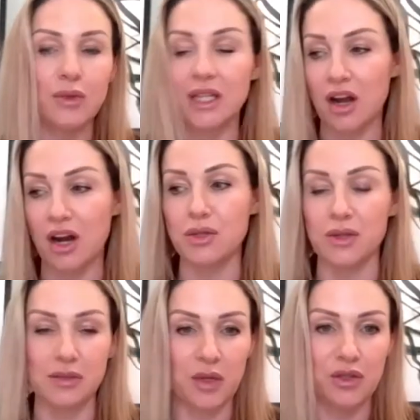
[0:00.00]
it's really hard to
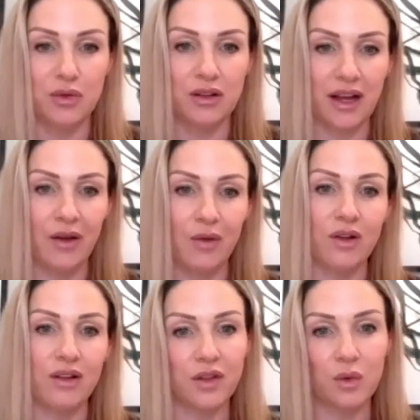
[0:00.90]
explain to a client,
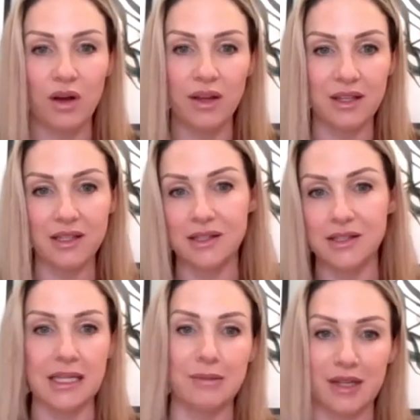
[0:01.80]
well, if you want this
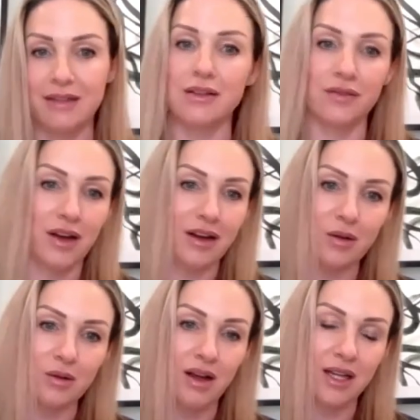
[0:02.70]
statement, you've got to
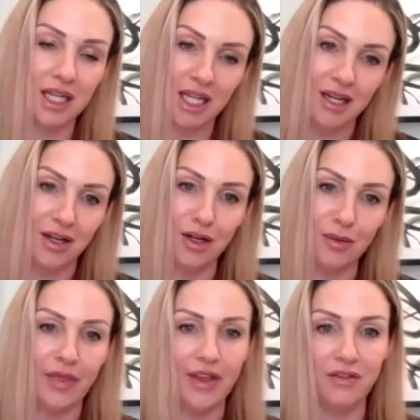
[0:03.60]
go log in here.
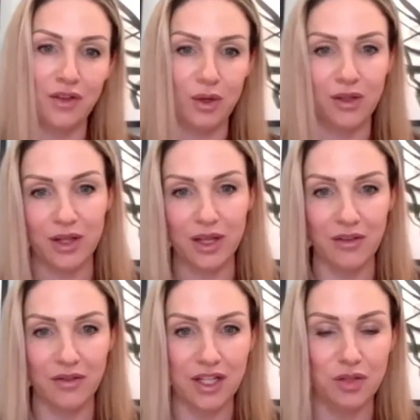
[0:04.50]
But then if you want to look at
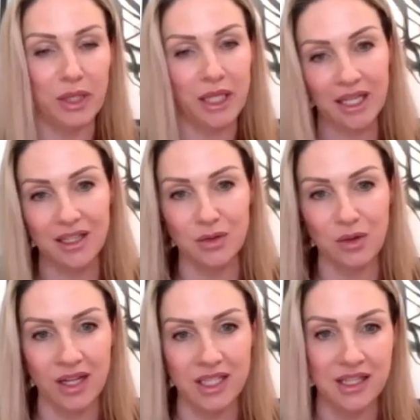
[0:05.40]
your financial plan, you
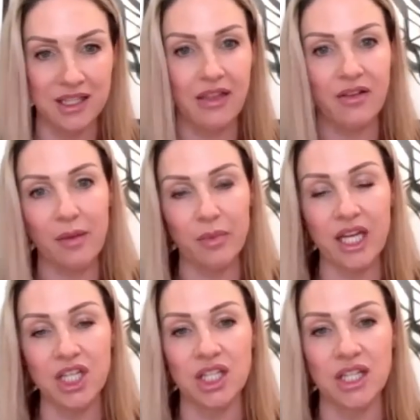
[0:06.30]
log into this other
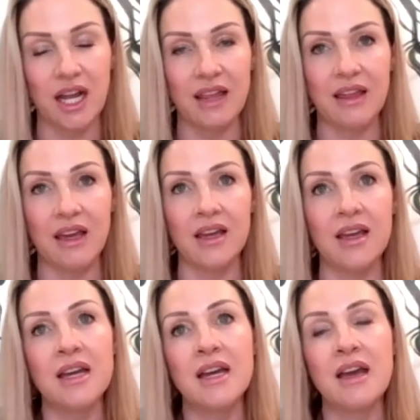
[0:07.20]
application. And I think
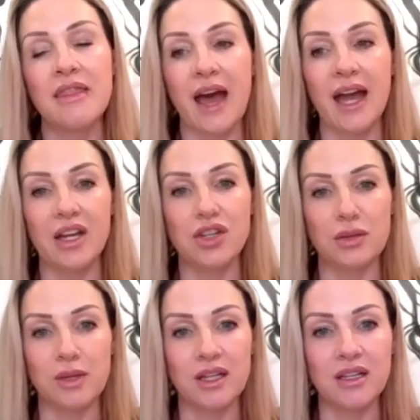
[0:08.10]
that
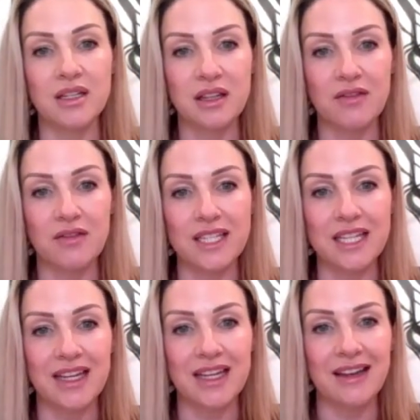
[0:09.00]
contributed to the
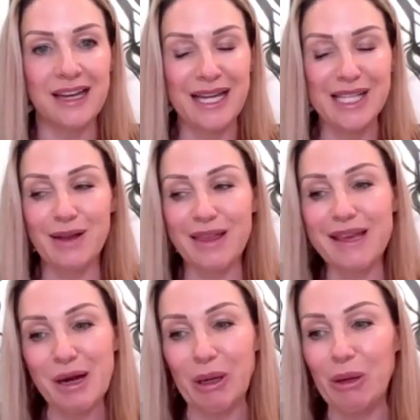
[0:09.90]
fatigue. So I
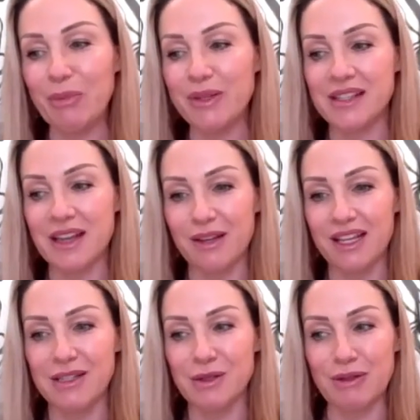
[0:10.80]
think our hope is that we
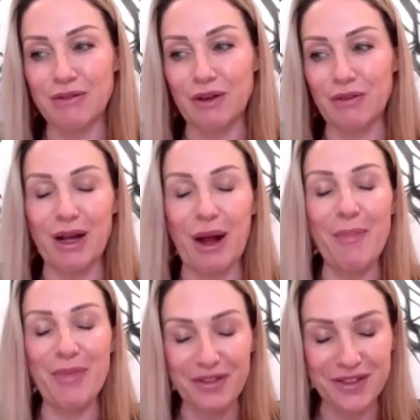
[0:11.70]
can sort of
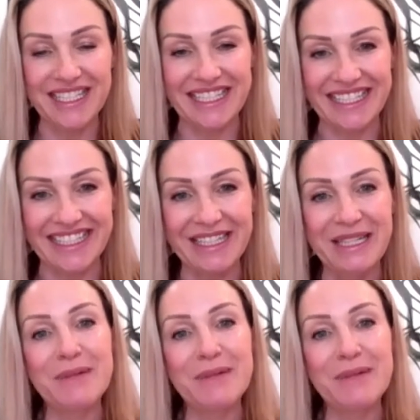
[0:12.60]
overcome the fatigue